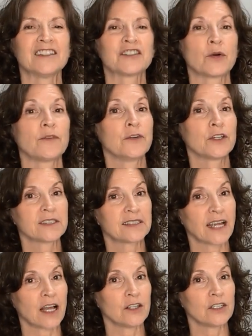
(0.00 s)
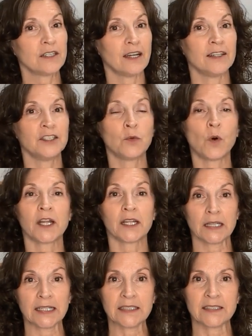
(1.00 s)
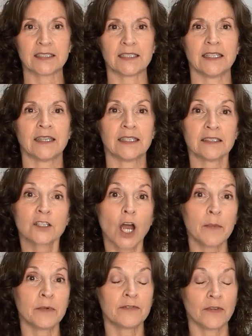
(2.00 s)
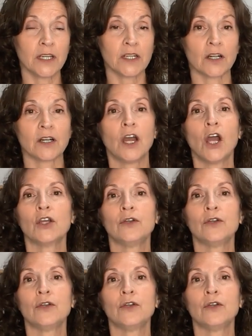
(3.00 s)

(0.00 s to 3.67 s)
So if you're a seller and you want to list this time of year,